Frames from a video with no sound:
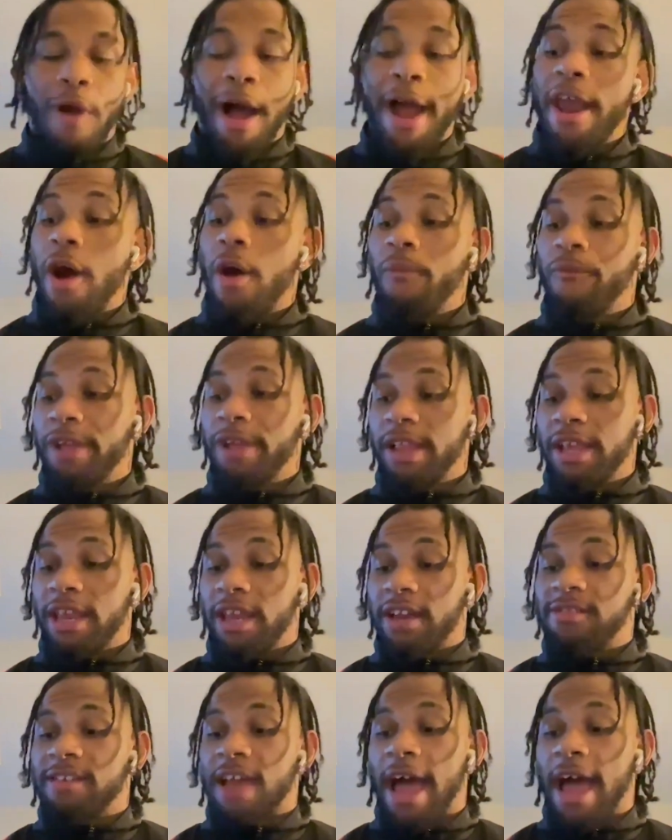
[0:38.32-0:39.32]
Right now, I'm feeling
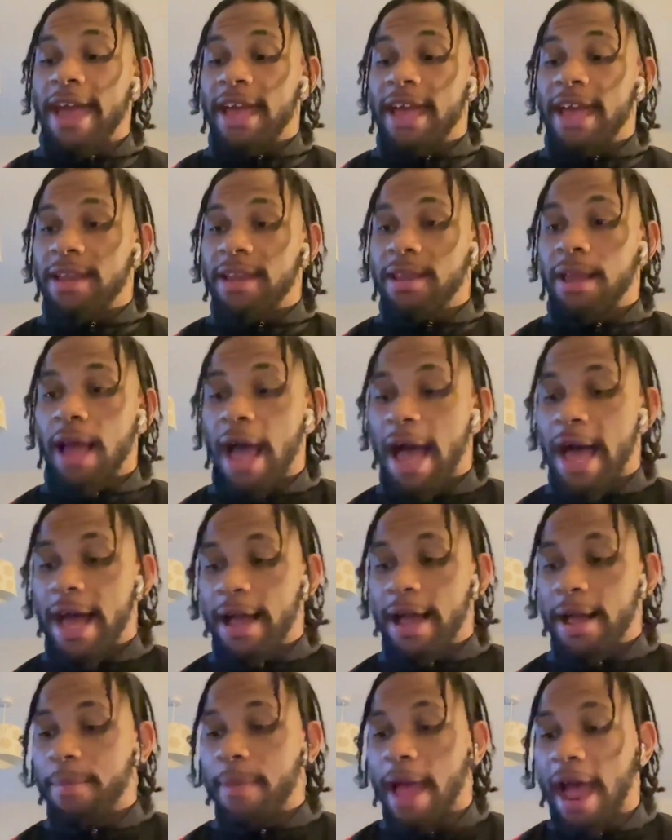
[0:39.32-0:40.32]
excited.
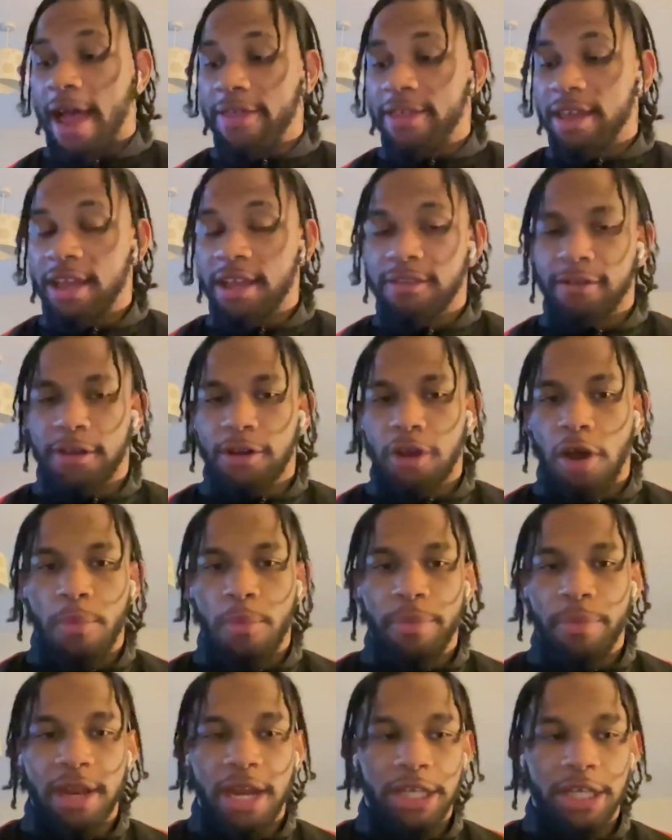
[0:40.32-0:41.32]
I think it's a
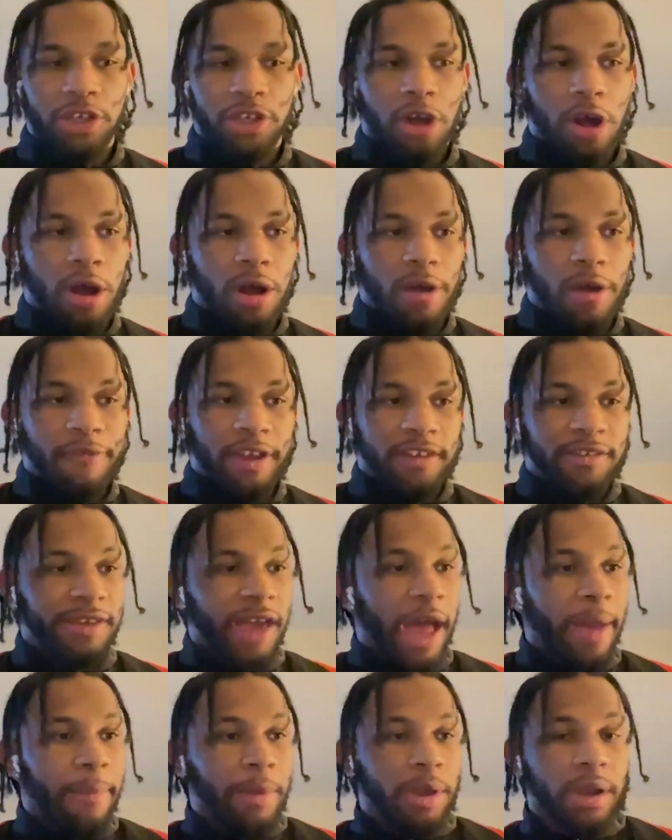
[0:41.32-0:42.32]
combination of
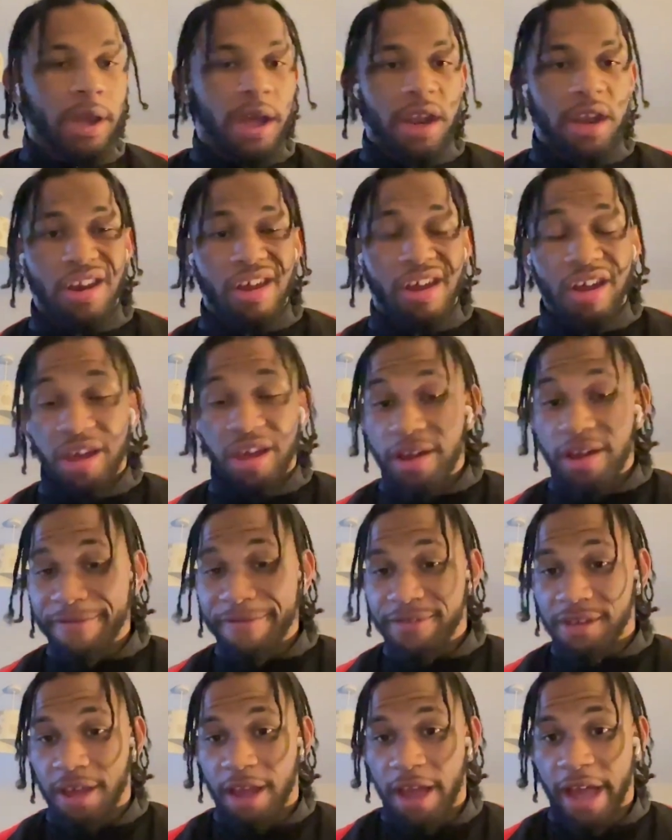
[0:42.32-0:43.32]
excitement and
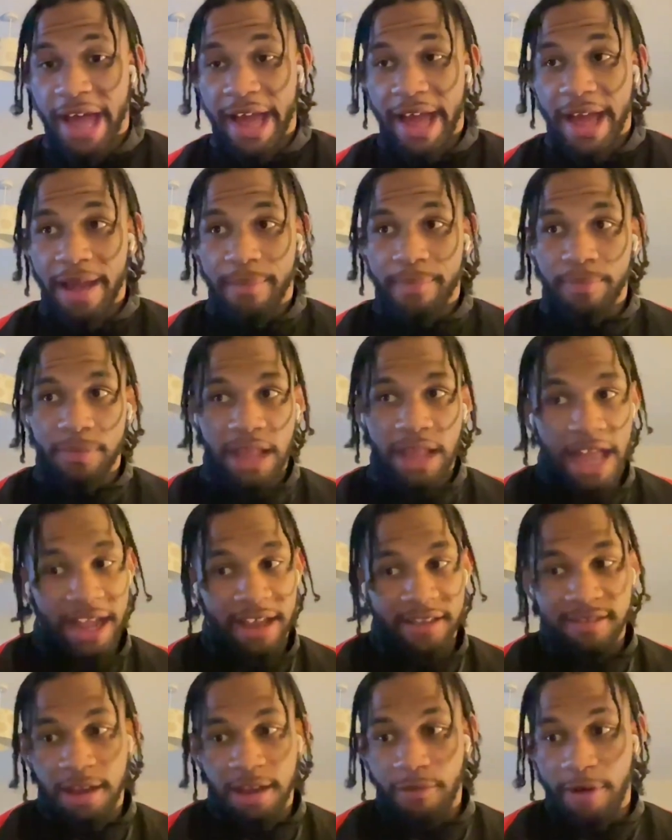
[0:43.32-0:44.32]
nerves.
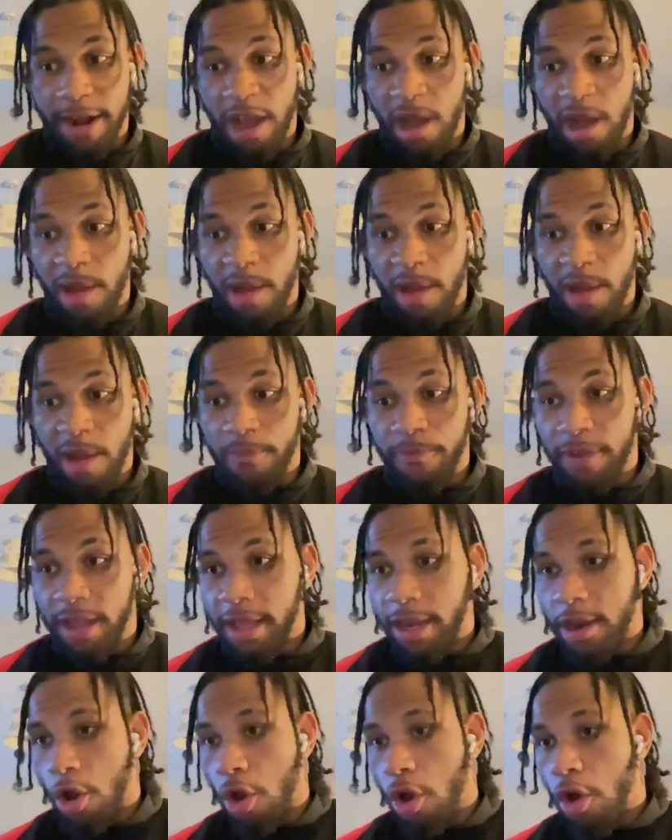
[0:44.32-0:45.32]
Like I said, right now, I'm
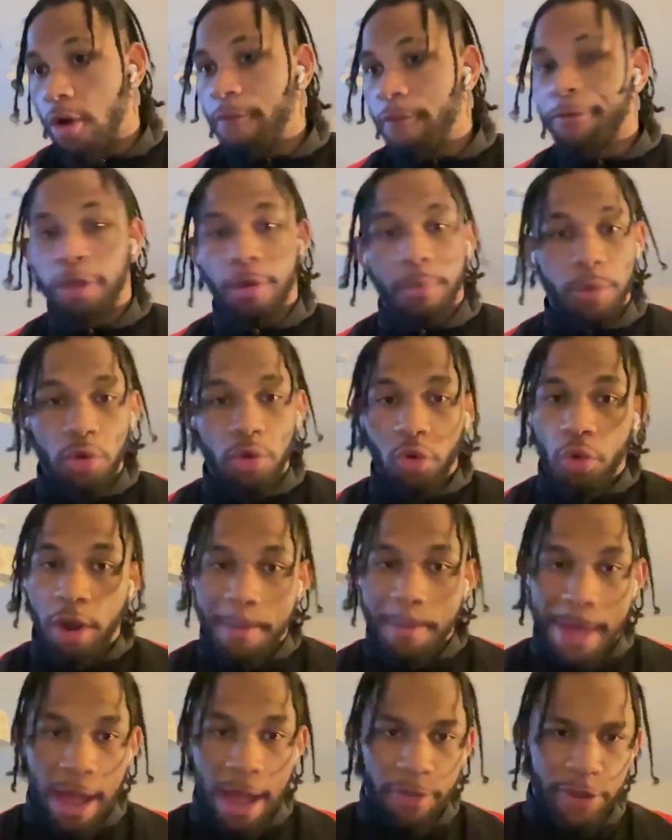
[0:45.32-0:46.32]
feeling over the
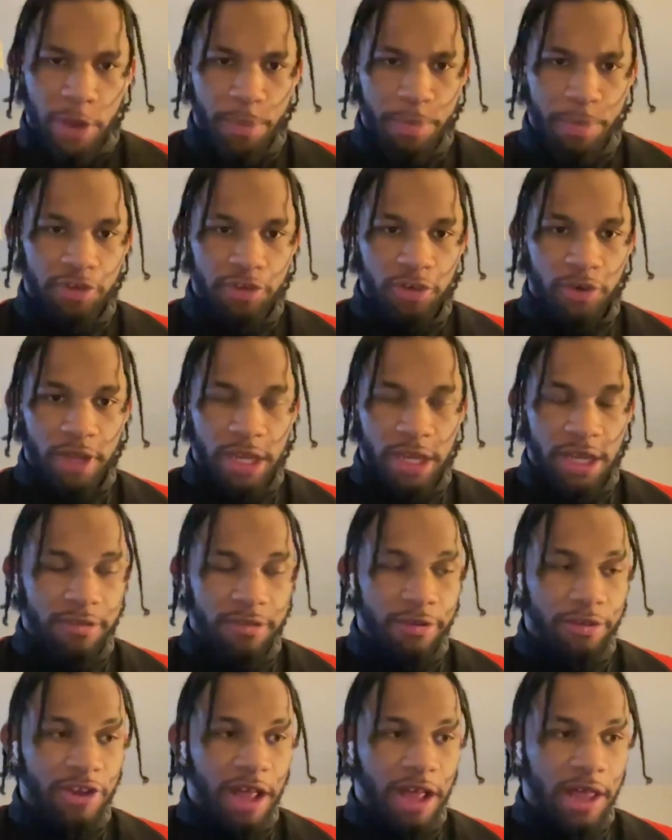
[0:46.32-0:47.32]
moon about the opportunity
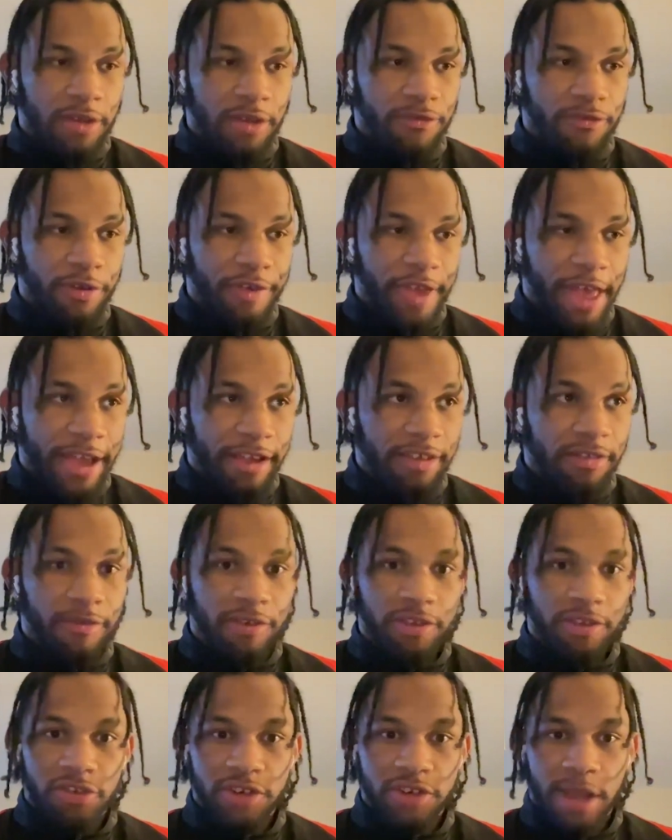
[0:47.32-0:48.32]
to challenge for the X
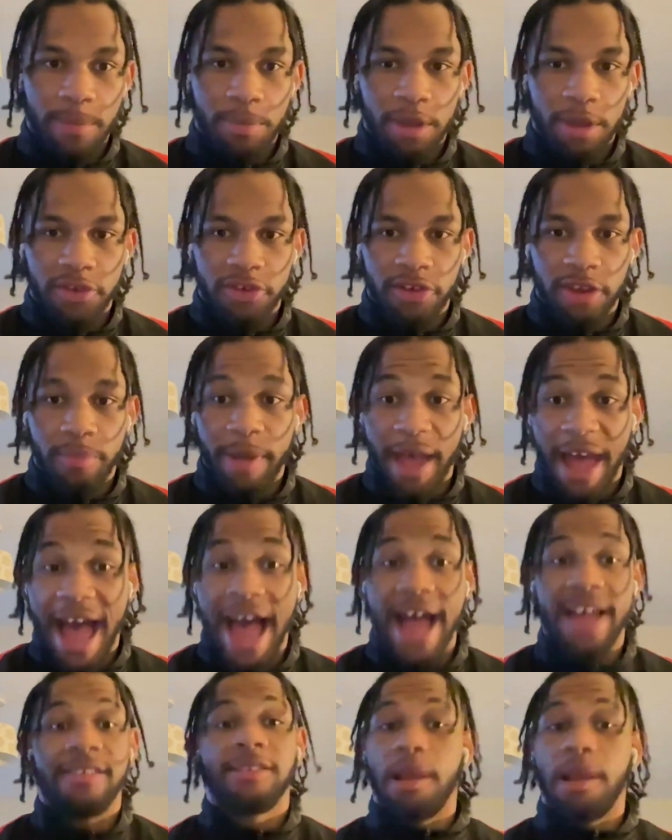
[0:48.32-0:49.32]
Division Championship
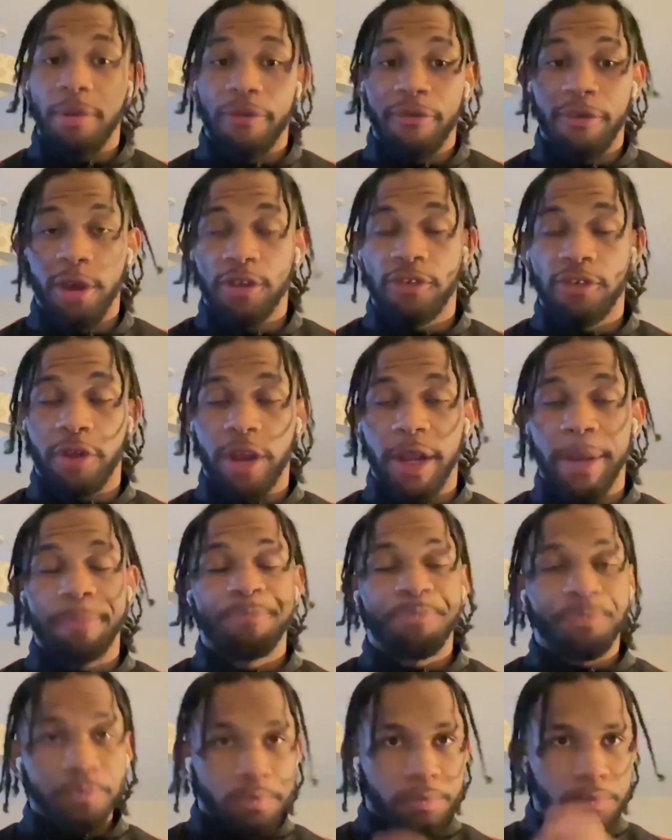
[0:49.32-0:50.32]
at Slammiversary.